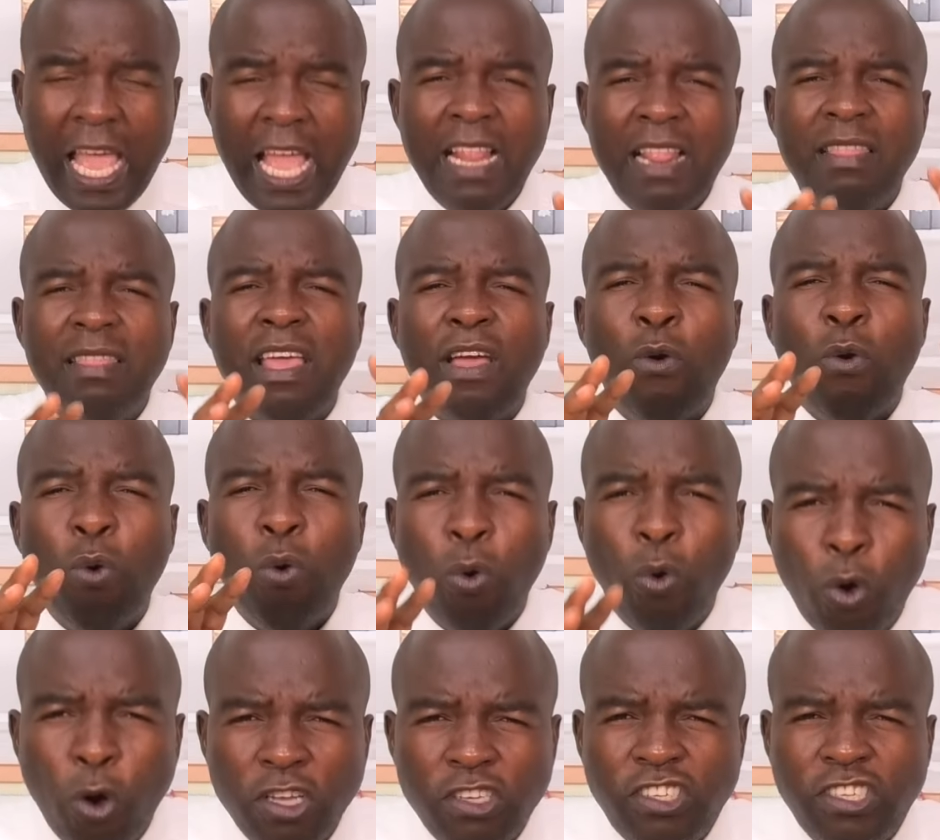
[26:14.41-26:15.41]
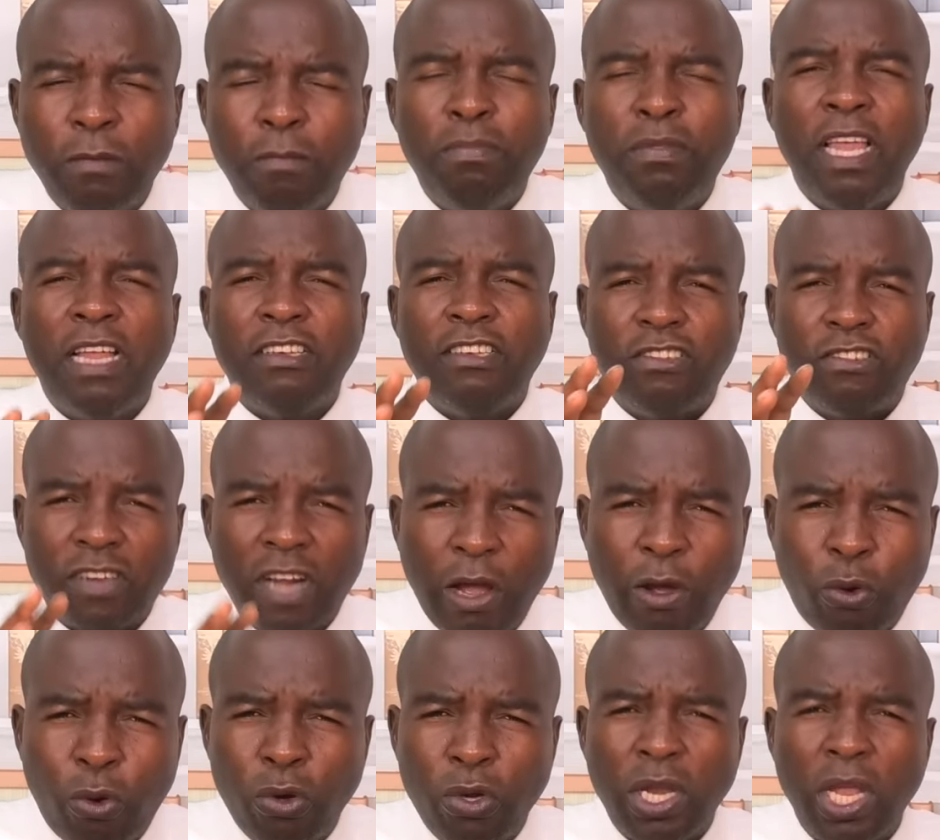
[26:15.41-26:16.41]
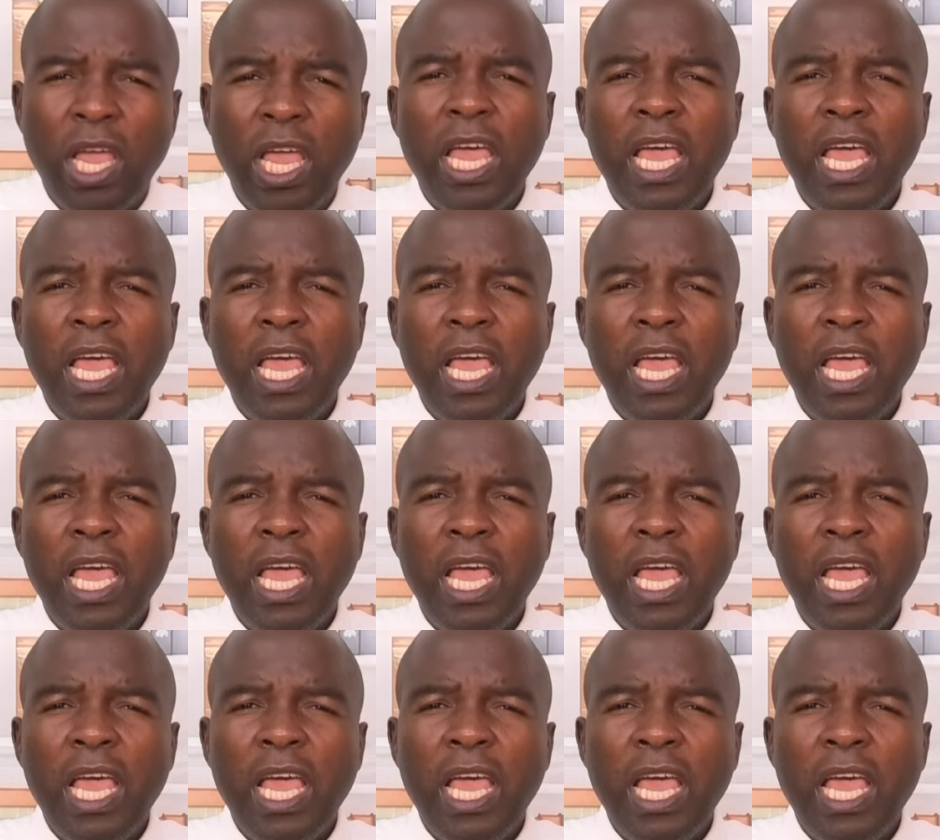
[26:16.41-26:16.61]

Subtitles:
and they will worship the dragon,